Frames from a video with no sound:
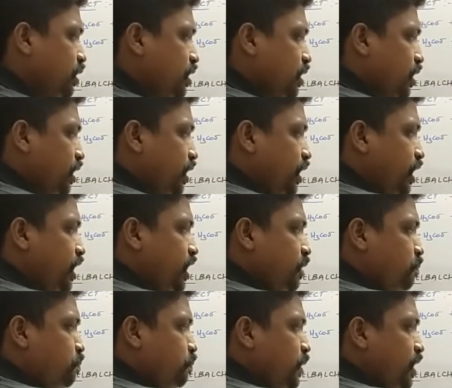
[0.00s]
Let
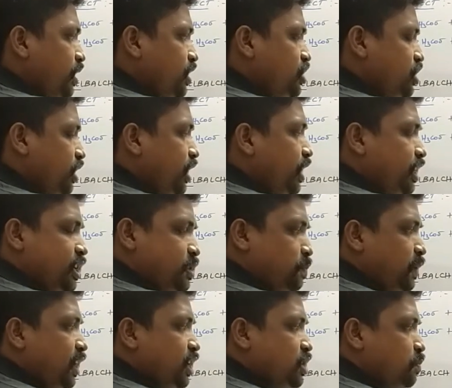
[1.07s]
its
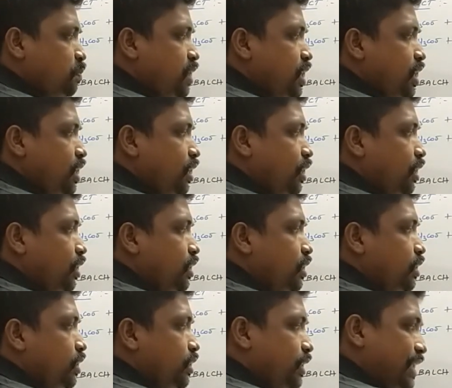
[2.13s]
pH be
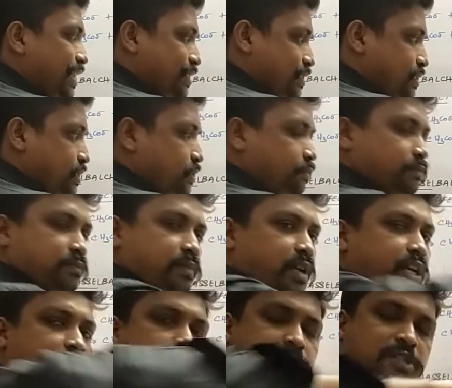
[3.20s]
X. Let
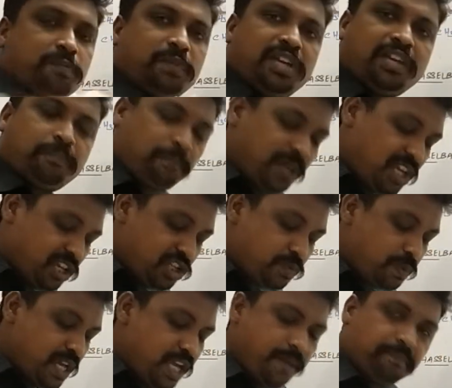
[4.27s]
its pH
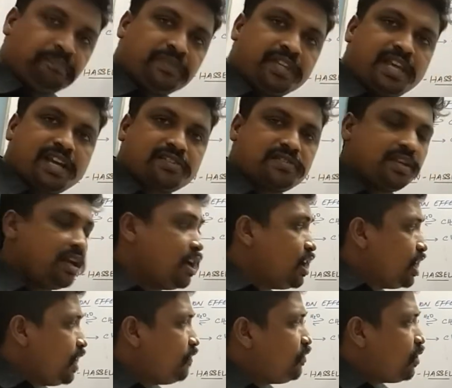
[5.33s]
be X. If
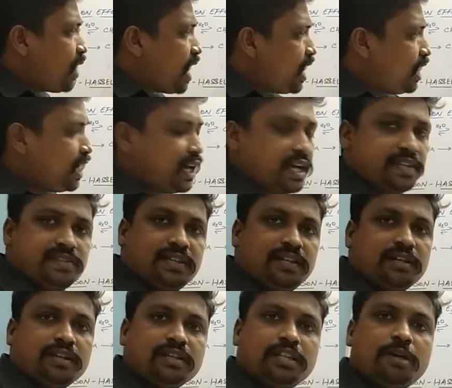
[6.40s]
you add acid,
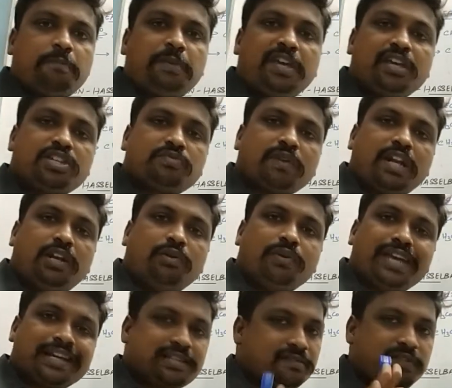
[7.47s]
the pH value
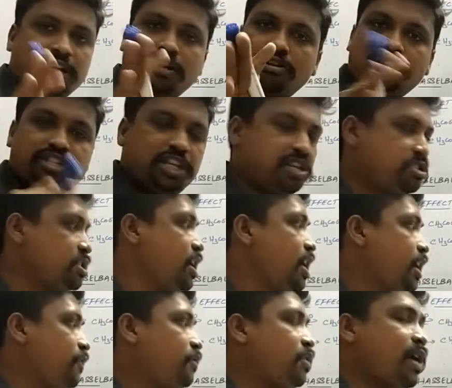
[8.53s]
X will not change. If
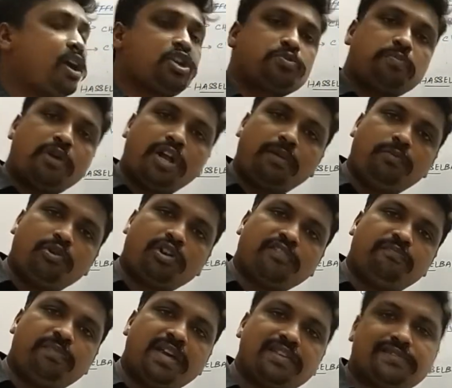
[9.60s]
you add small amount of
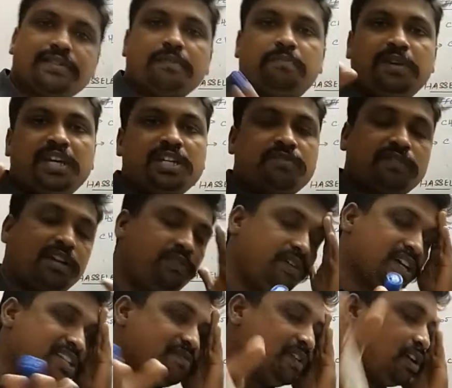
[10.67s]
base, the pH value X
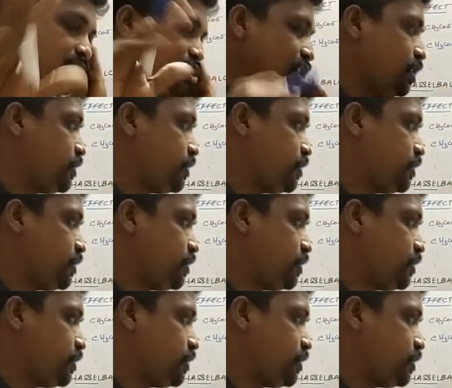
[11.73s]
will not change.